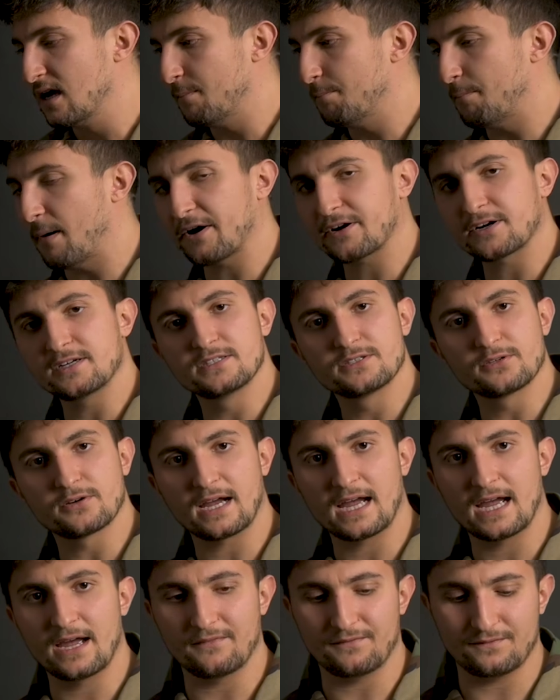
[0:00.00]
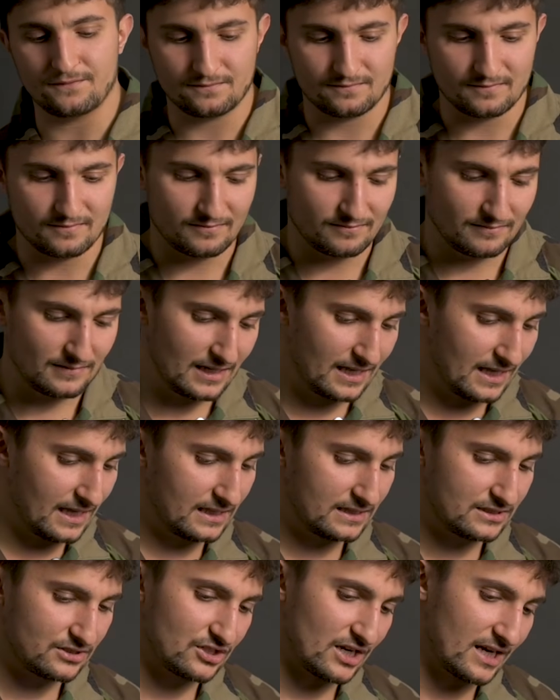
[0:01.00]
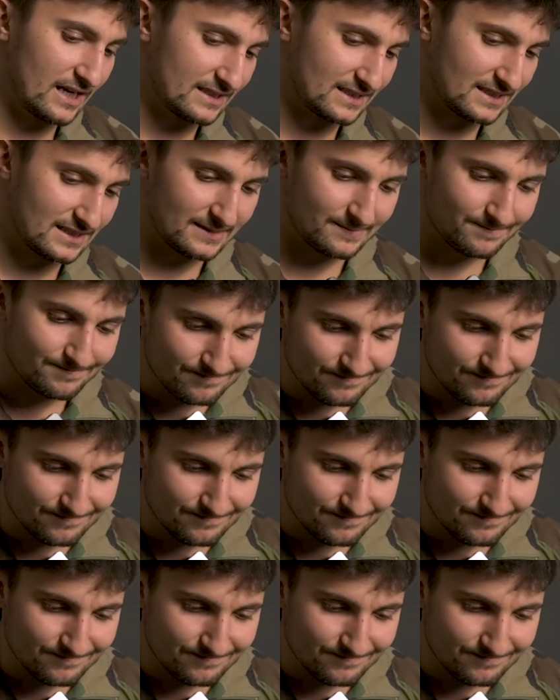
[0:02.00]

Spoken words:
barrel you have, it's just